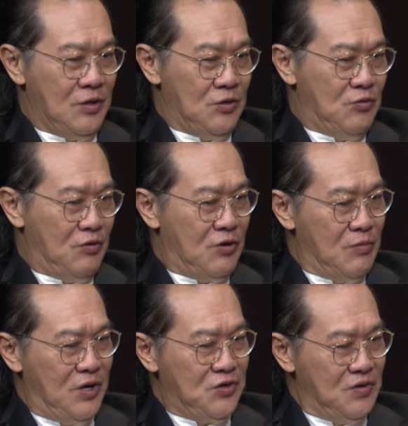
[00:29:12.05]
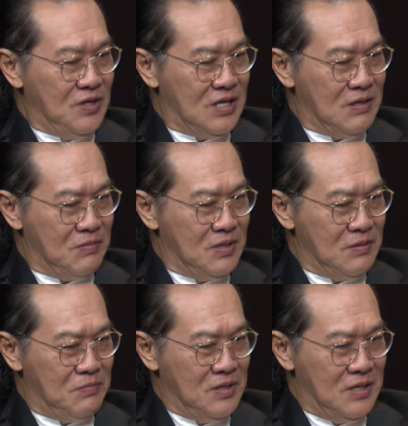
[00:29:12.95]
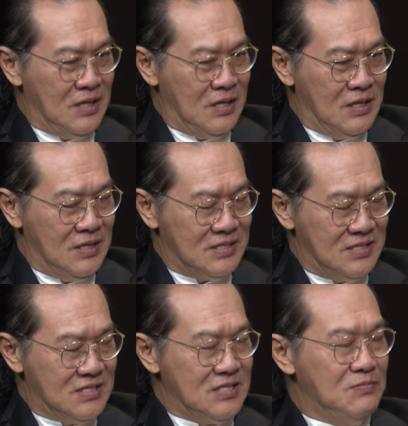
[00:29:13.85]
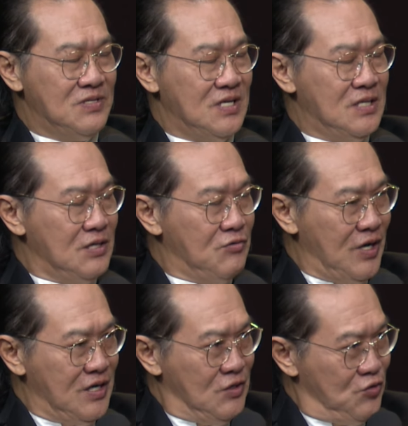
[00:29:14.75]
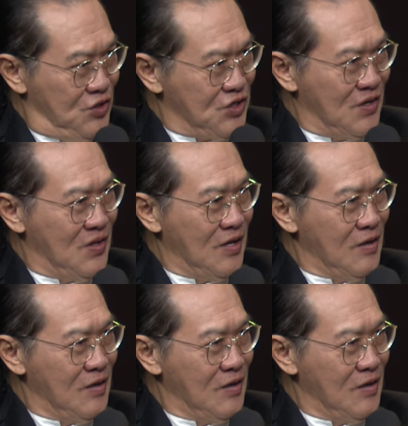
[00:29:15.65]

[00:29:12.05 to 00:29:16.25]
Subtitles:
you have got to make sure that the systems integrate into each other.